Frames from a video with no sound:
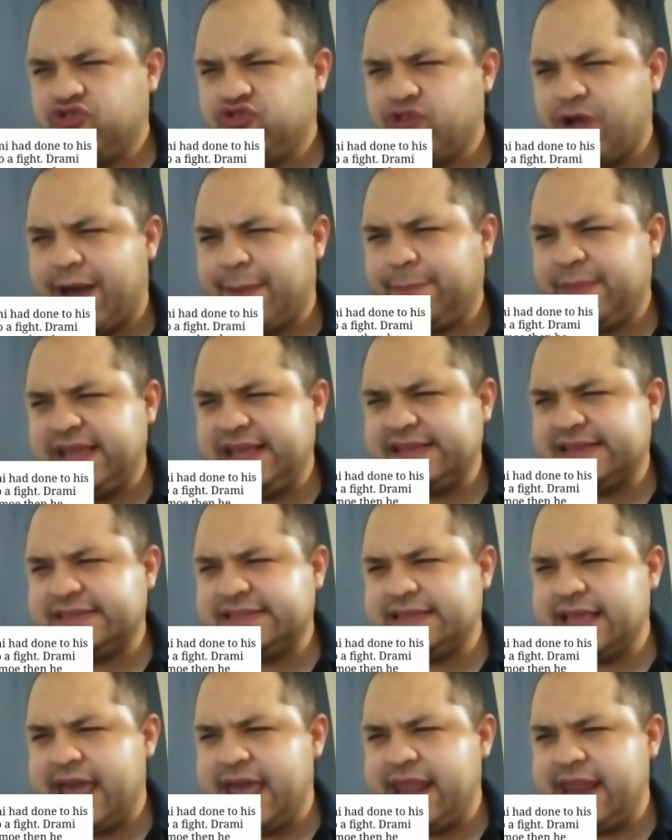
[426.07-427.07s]
Drami
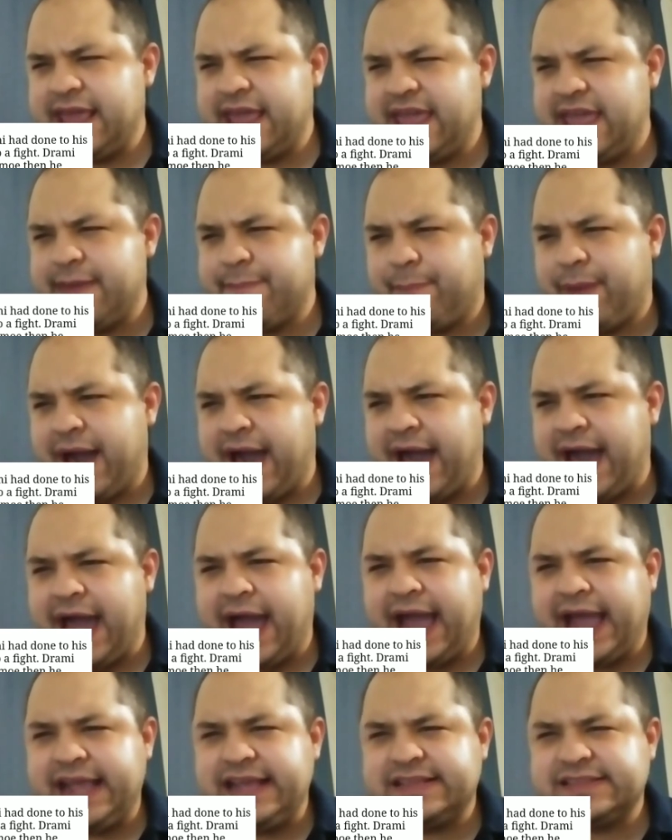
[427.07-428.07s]
said if
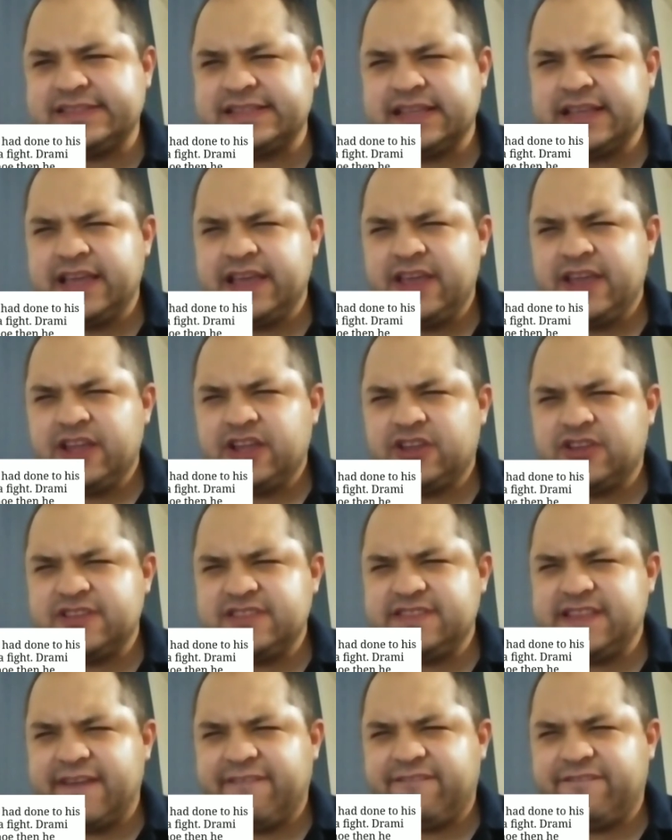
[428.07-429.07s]
Pais
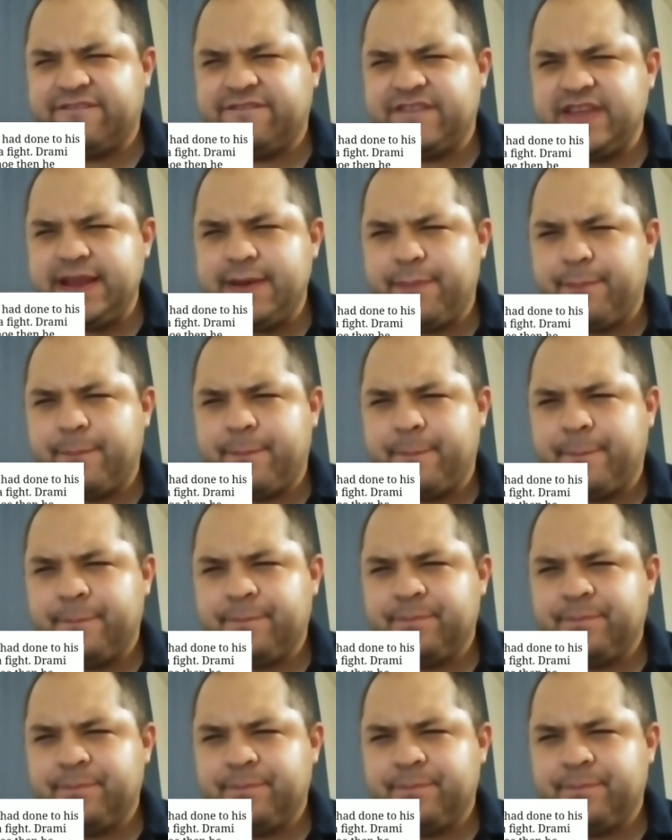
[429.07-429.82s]
could defeat